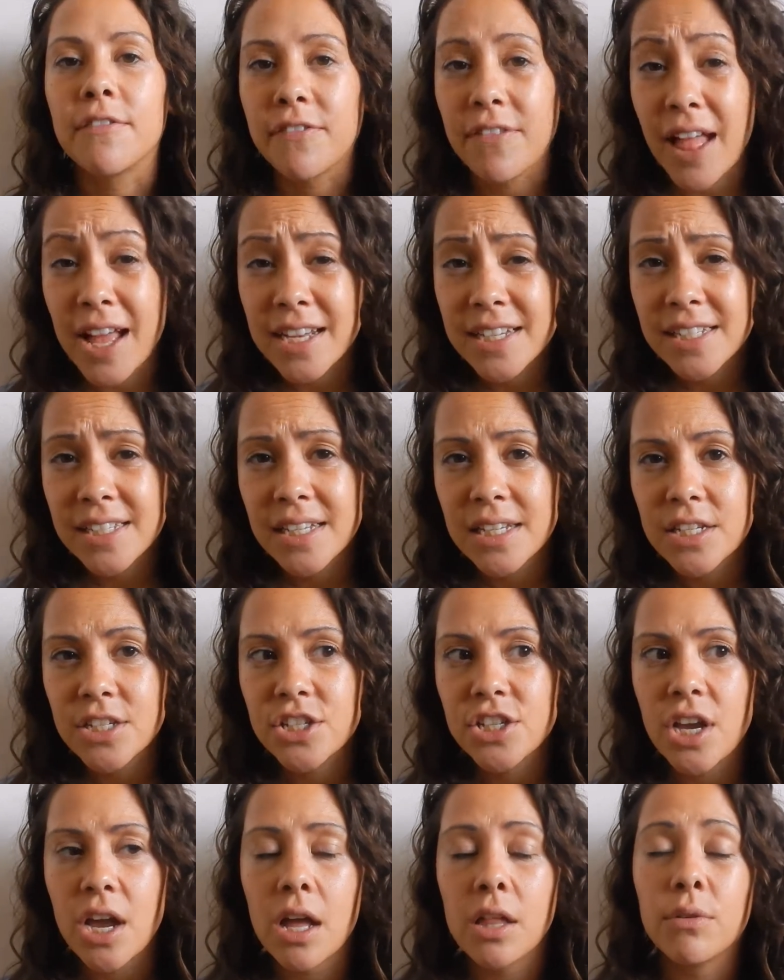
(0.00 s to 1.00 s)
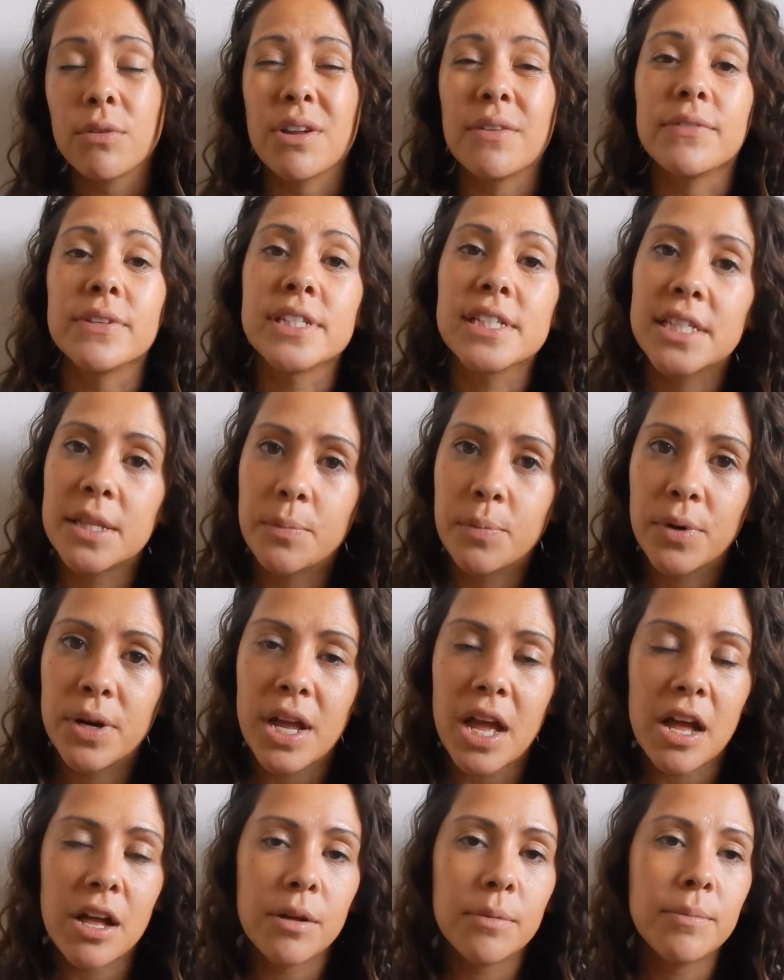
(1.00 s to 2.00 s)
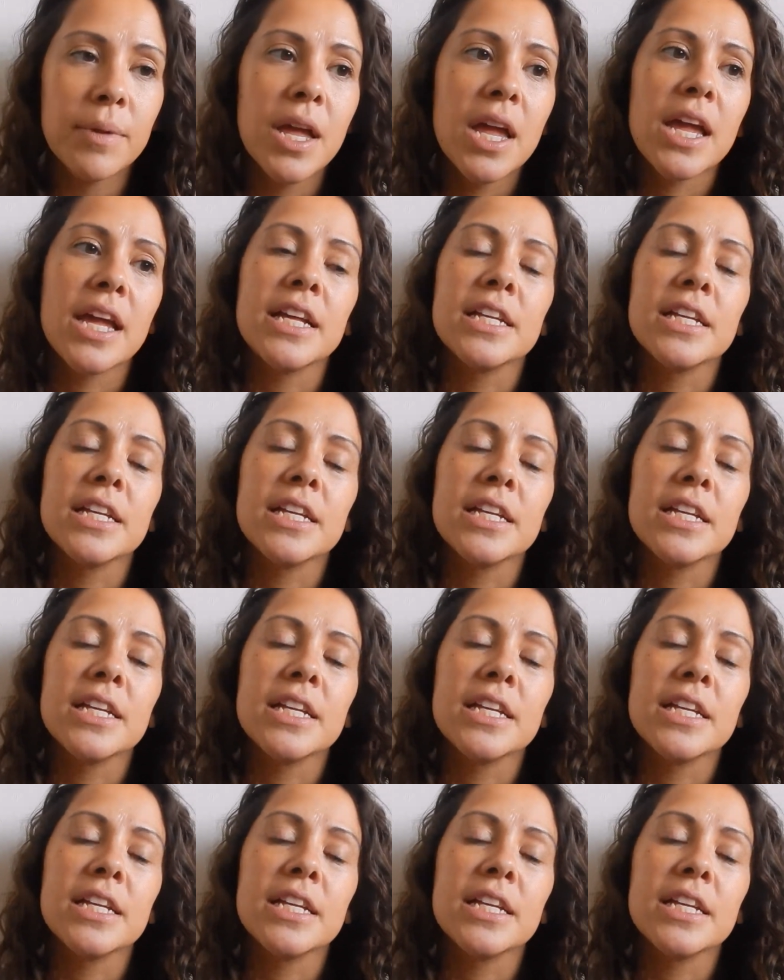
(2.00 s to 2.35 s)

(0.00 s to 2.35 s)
a flaxseed gel or even slippery elm,